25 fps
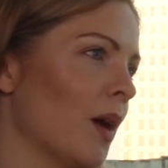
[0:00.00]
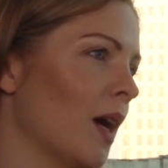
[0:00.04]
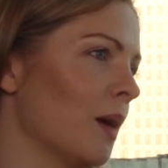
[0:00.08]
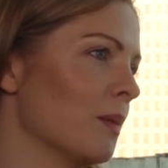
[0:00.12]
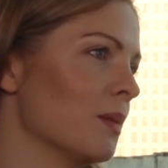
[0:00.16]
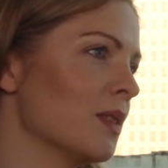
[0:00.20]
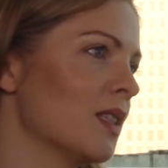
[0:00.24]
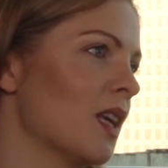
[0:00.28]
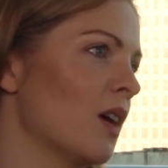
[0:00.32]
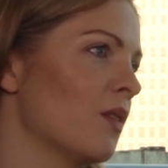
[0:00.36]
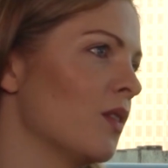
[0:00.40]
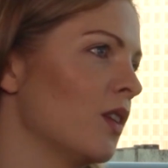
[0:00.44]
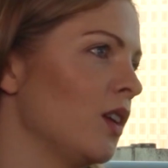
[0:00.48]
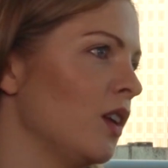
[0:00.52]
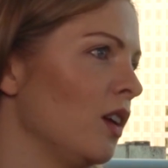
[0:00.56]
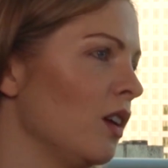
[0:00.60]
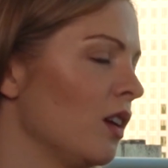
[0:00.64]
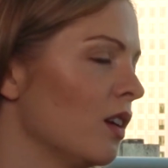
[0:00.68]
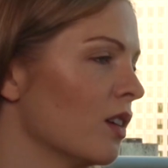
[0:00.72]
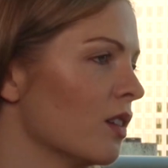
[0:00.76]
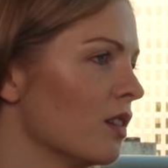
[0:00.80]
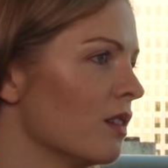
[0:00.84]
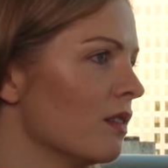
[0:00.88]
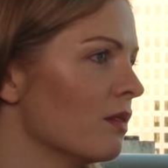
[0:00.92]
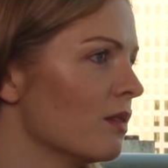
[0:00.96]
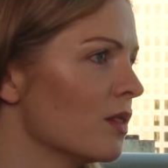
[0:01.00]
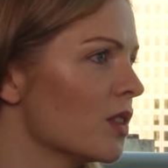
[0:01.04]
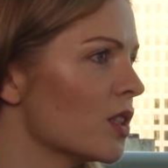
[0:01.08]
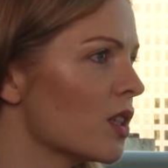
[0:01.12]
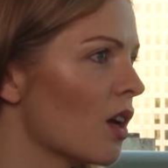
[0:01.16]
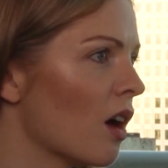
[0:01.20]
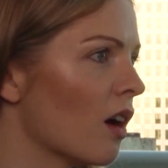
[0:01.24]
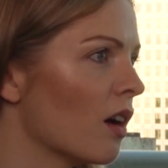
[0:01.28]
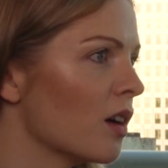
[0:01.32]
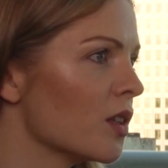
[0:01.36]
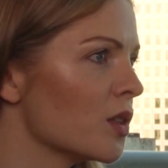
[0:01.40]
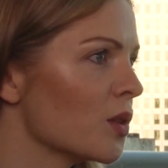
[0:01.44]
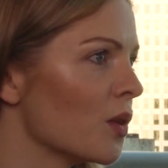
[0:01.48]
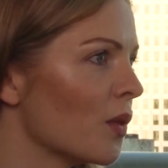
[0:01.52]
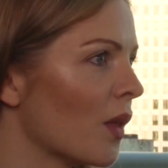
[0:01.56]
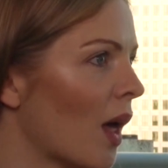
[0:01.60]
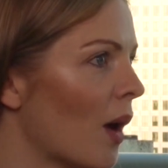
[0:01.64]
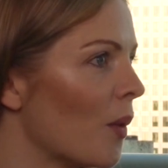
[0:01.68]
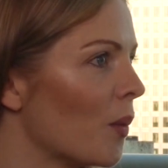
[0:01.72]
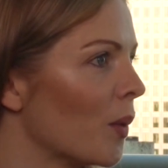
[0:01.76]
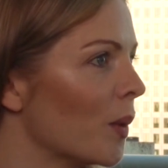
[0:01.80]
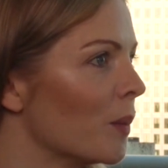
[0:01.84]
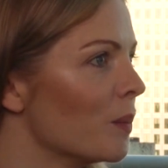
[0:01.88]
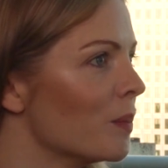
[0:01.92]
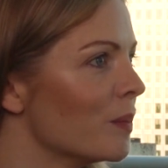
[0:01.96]
Perhaps, Evan, you could start us on
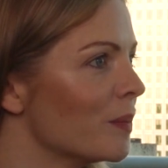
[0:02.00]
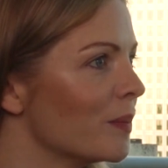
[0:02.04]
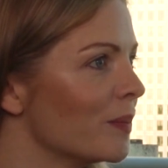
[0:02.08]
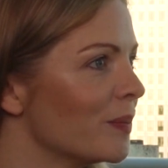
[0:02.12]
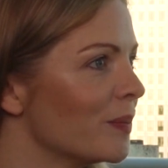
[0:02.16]
that one.